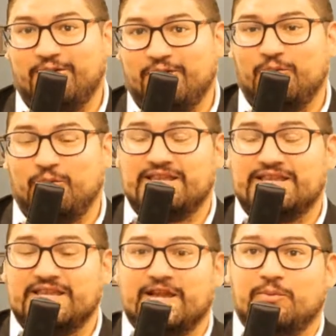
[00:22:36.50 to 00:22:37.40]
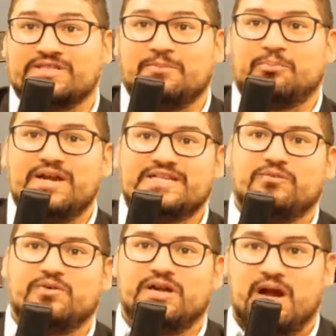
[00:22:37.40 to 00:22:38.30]
what was impressive
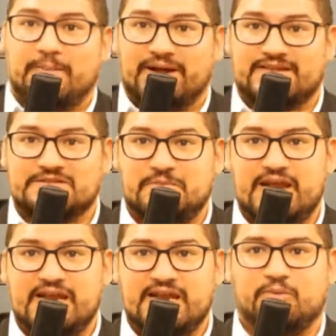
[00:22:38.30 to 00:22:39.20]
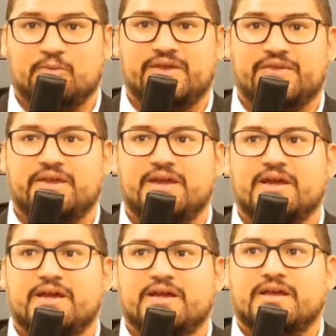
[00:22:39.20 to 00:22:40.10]
about this meeting with
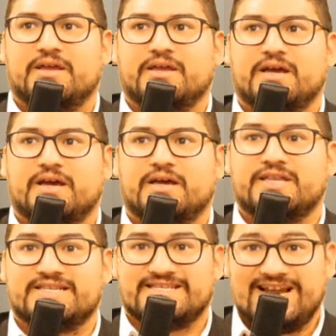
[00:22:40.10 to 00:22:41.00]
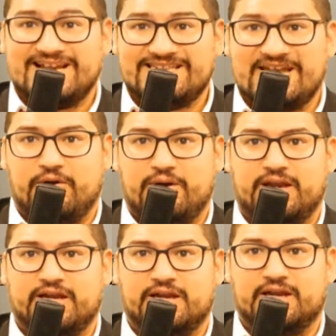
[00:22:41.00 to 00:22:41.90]
the
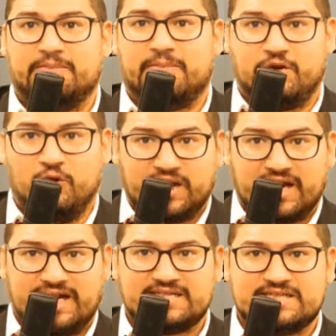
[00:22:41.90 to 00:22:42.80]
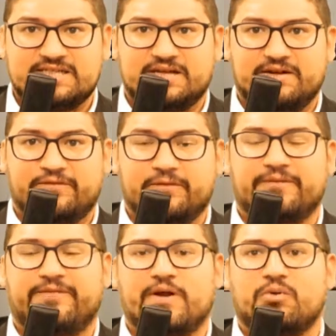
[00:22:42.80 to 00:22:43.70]
Secretary Mayorkas from the
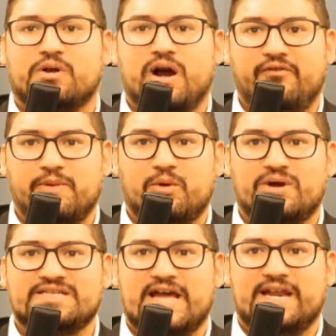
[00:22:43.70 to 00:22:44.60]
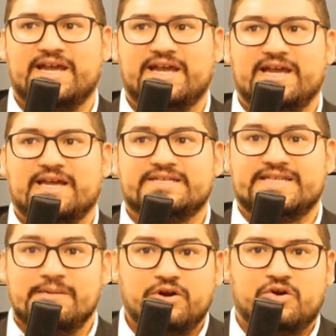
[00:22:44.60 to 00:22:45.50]
federal government was that
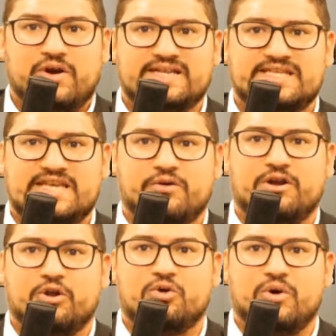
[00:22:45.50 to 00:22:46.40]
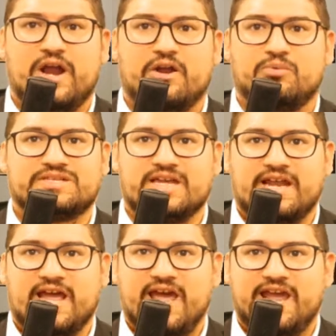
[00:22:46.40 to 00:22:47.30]
Democrats here in a local area were saying,
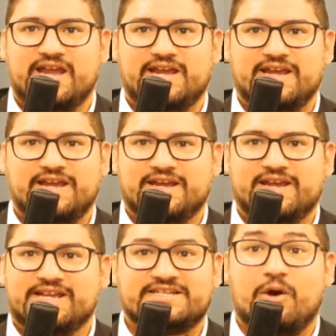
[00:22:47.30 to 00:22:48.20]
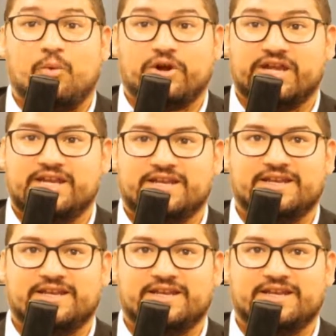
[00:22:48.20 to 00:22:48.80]
"Hey, it's not working.